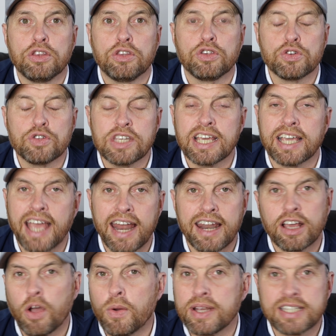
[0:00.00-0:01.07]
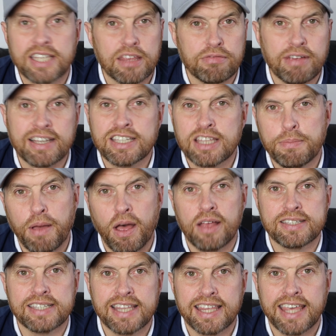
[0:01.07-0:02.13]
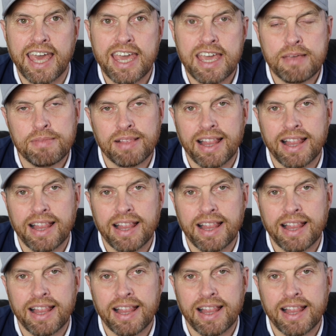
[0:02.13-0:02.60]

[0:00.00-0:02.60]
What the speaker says: Does it kind of go into the rest of the parts of the game,